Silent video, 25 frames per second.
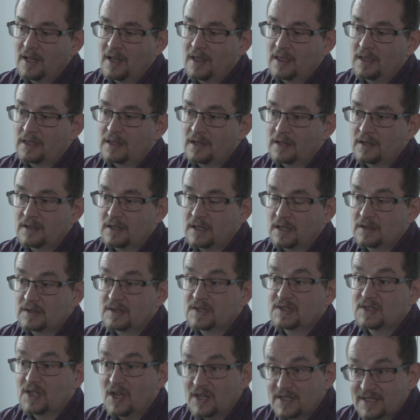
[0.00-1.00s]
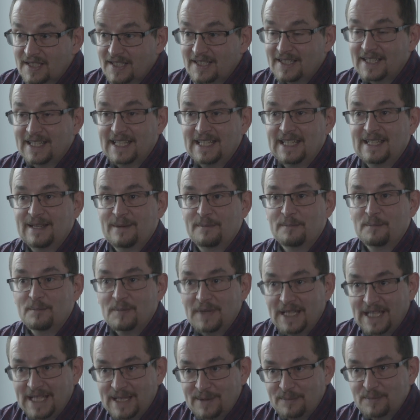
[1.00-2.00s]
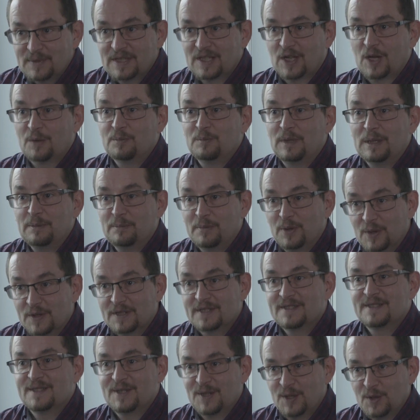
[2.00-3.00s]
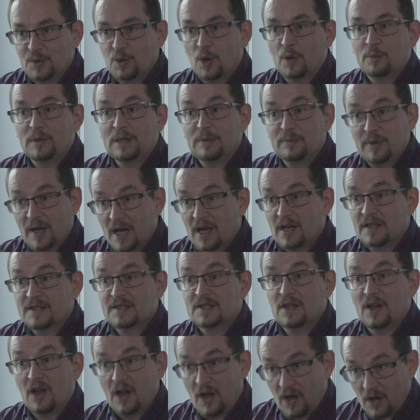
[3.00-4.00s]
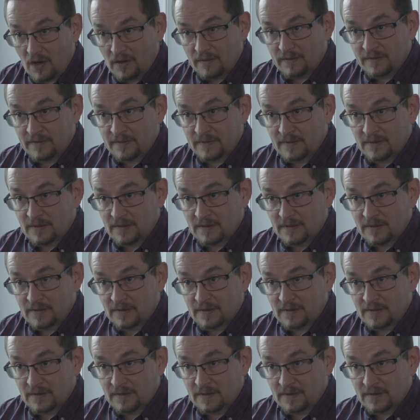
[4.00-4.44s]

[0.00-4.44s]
that certainly memes can be put to or be part of.